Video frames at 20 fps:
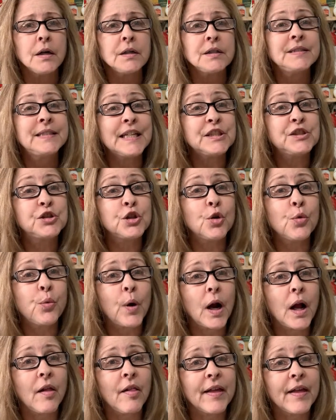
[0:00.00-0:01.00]
Did you
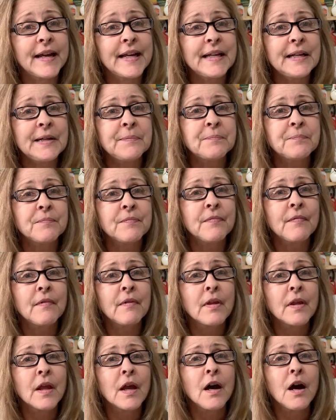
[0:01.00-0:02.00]
really?
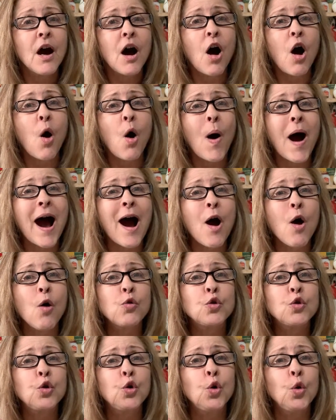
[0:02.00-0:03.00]
Oh,
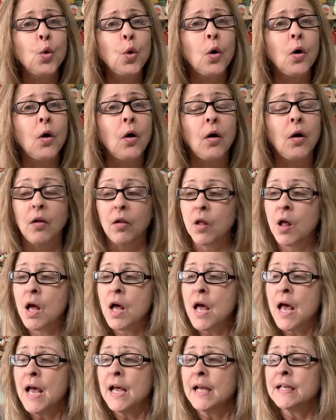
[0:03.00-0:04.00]
how cool.
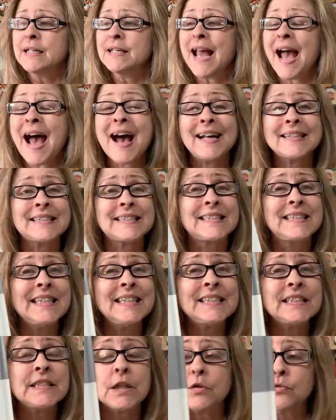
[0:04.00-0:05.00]
Yes,
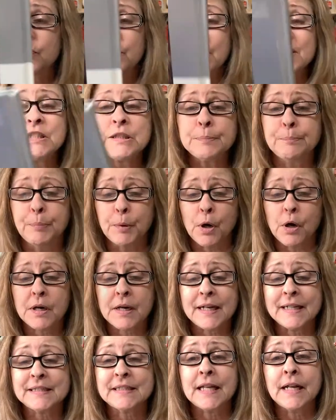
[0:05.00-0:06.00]
this this
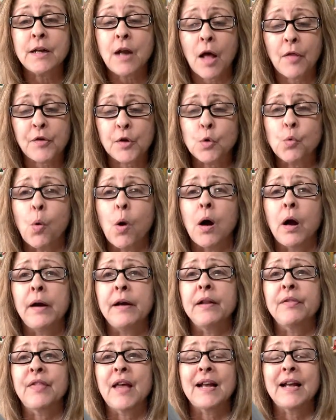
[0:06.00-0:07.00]
book is another
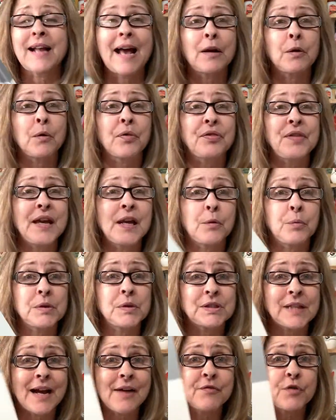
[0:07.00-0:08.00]
one that I don't think
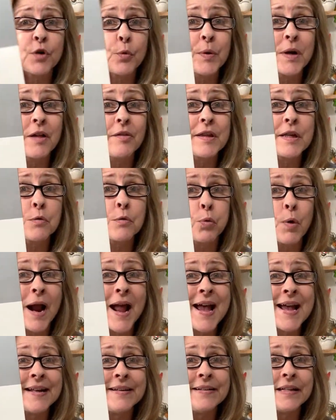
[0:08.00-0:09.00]
was ever really
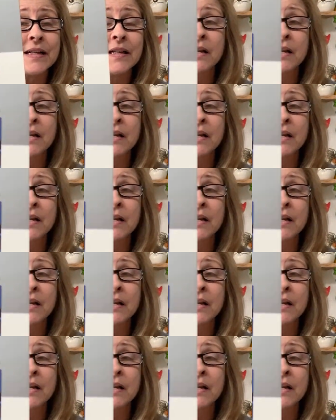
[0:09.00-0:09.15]
read